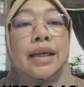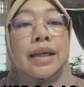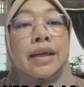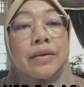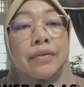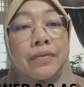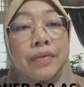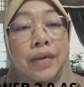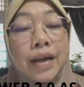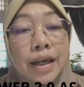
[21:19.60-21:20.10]

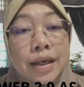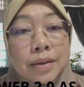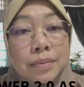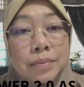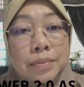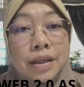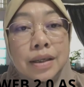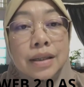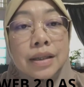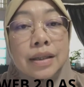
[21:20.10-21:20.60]

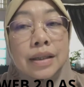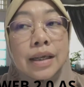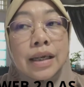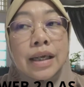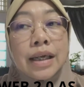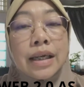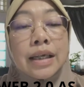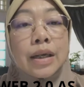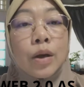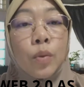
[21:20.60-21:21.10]
available
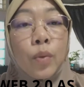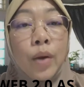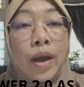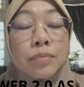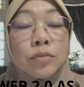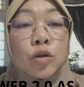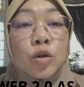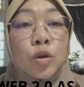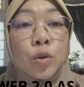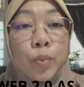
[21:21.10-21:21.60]
in the Web
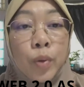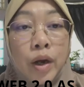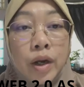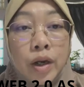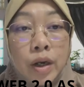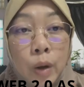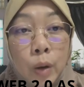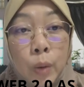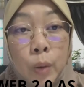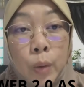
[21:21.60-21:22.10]
2.0
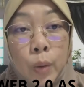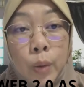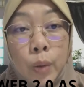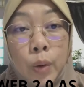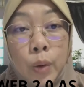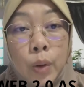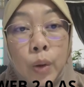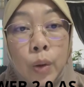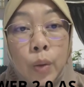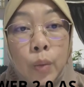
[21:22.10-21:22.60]

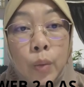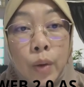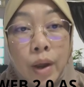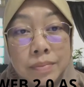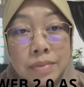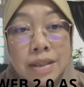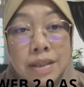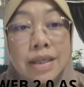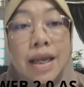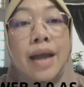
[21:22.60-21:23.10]

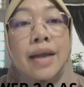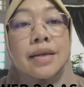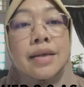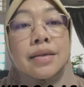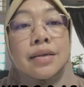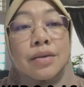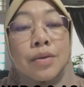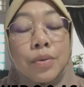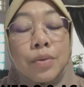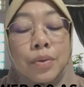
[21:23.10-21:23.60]

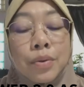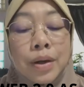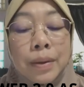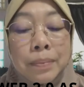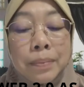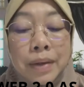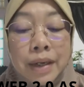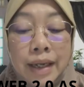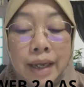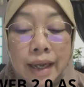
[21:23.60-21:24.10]
websites or
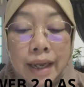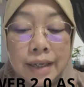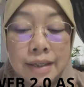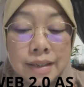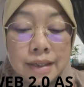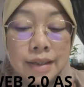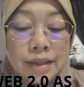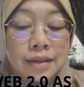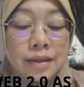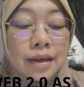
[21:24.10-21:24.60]

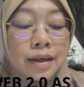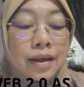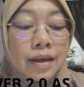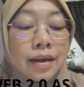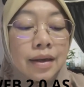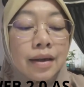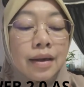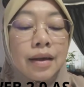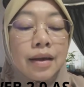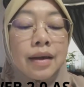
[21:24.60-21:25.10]
application.
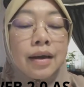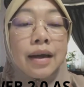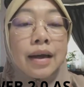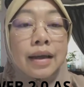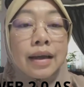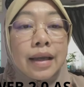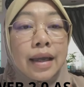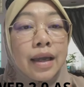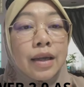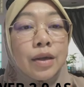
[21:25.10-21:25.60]

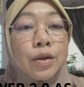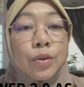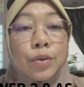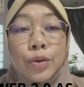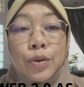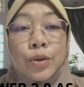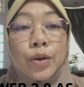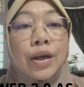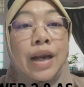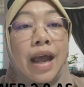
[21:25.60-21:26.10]
Okay,
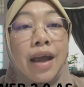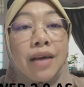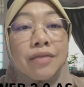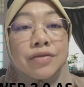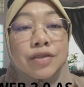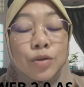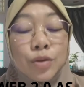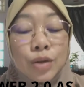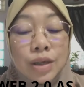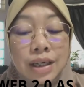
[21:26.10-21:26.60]
you don't
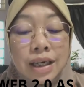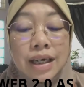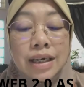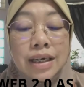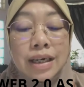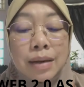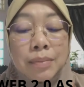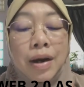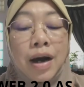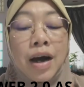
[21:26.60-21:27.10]
have to learn
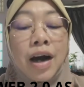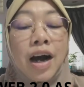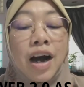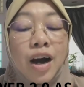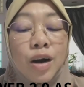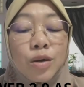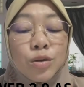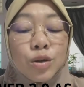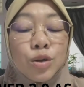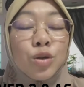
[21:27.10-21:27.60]
about
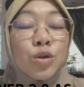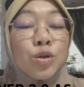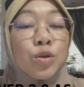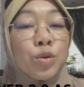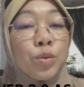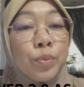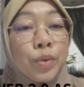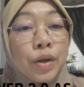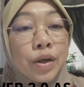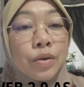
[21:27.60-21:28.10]
how to
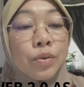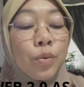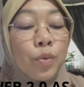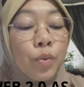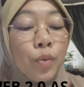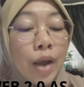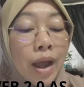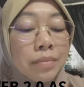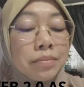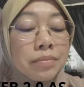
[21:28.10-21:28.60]
build
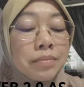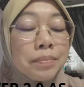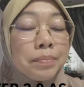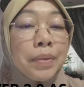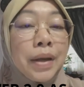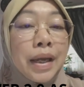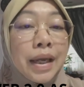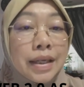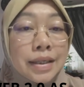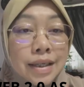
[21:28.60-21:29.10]
web
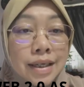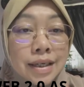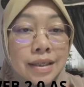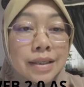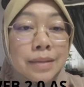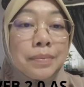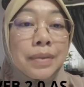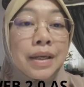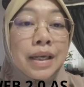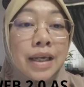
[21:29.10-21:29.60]
pages
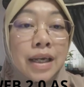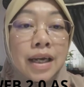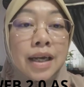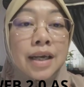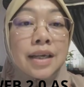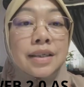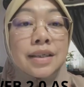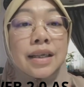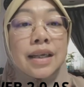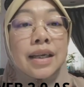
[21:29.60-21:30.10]

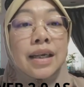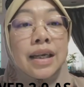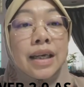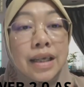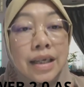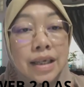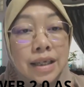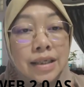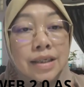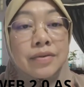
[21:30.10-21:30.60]
because
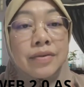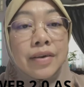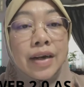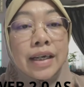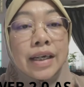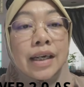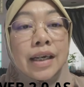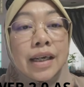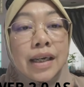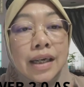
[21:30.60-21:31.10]
it is
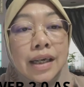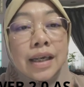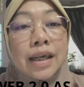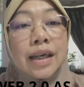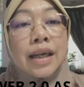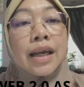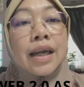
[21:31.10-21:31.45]
readily